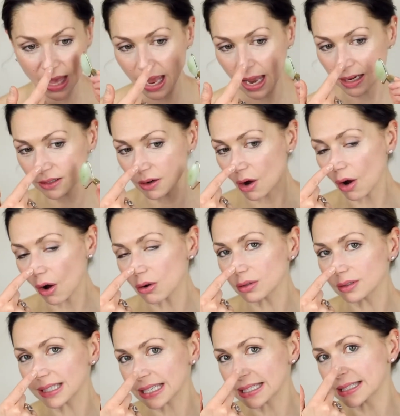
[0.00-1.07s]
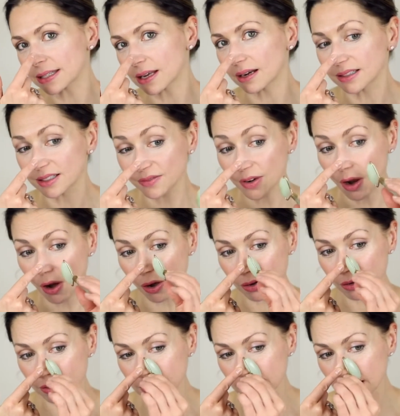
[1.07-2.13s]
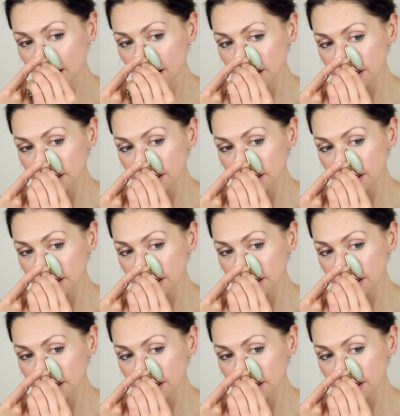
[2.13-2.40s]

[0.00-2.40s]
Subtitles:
then holding sides of nose